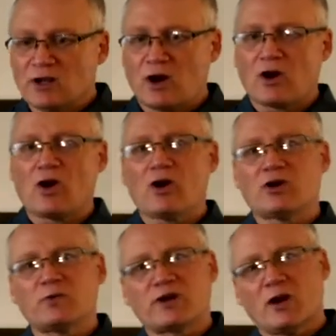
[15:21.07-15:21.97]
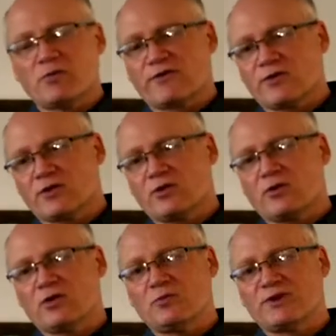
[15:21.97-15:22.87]
our heart, we come before the
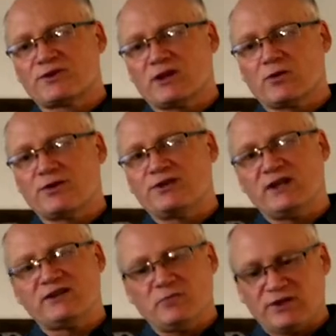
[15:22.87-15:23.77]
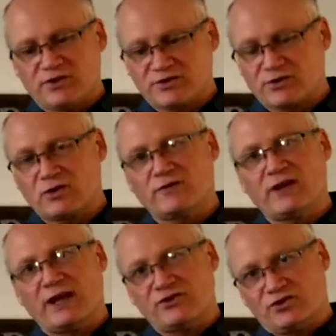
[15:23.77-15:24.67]
Lord and we say, Lord, teach me to
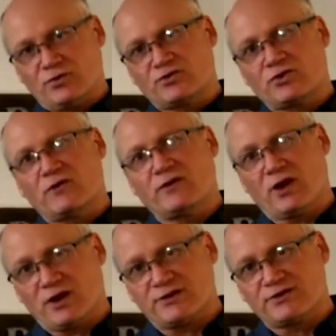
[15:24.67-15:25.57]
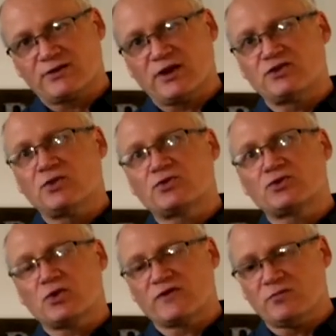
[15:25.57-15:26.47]
serve as you served us, as you
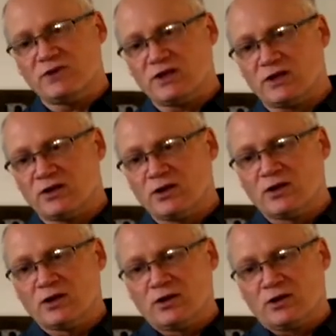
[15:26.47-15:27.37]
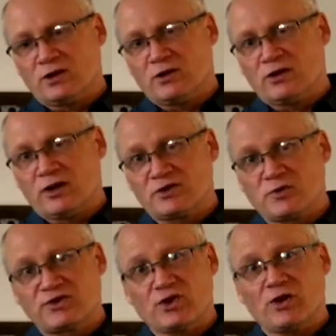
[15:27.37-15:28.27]
served me. As
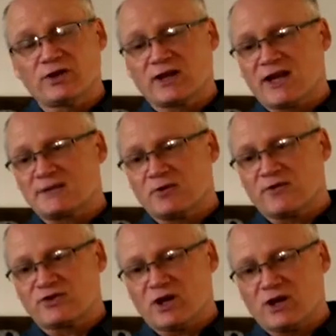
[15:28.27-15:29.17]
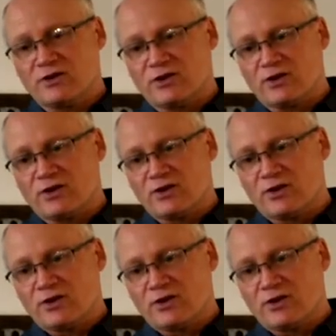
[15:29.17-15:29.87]
we saw in the Gospel of John, the,